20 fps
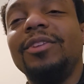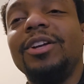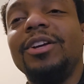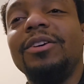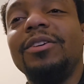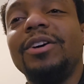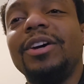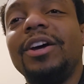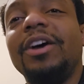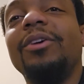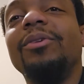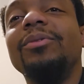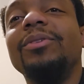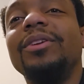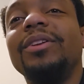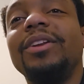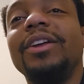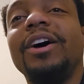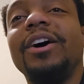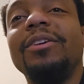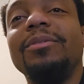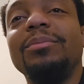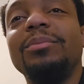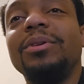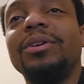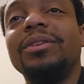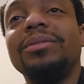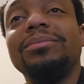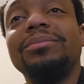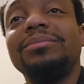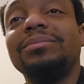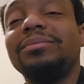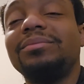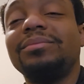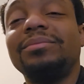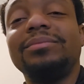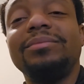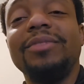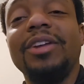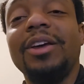You know, I held it down, but
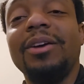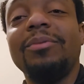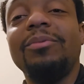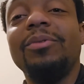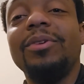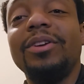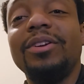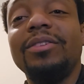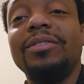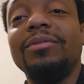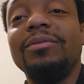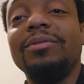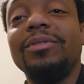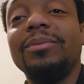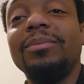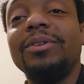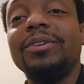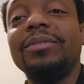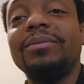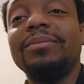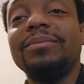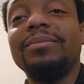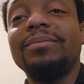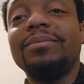it wanted to vomit.